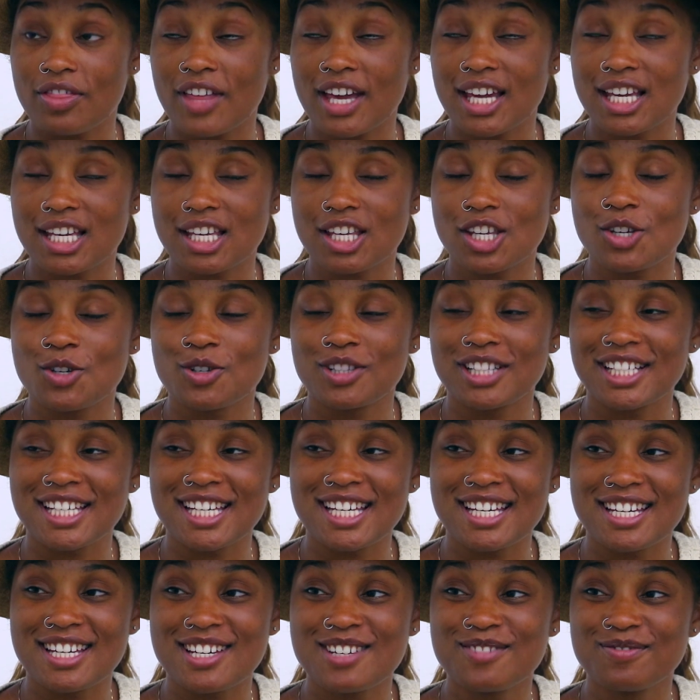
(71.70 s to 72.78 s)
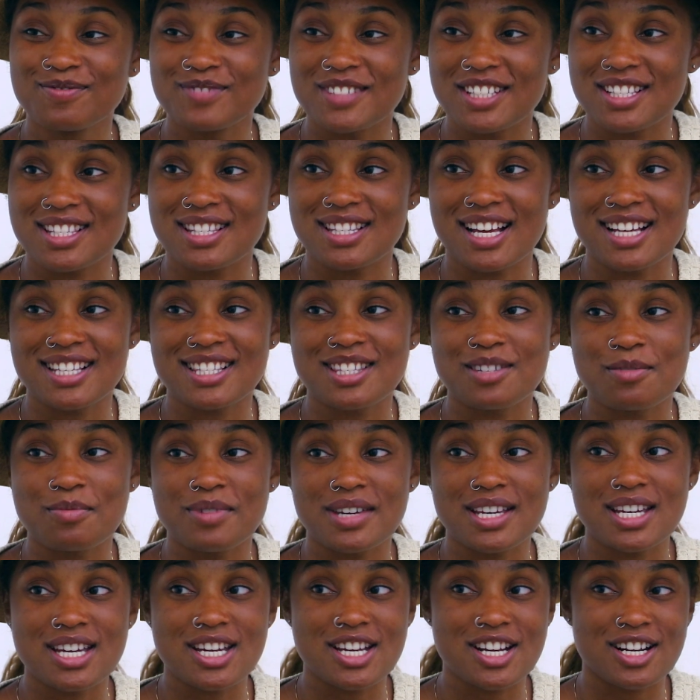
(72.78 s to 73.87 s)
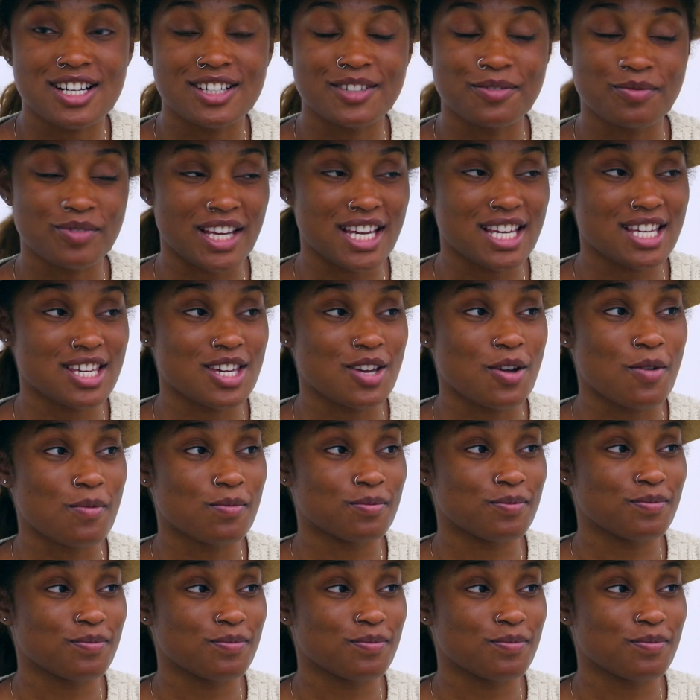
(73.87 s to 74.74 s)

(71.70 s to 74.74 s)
Thank you, Lee. It's nice to be here. Thank you.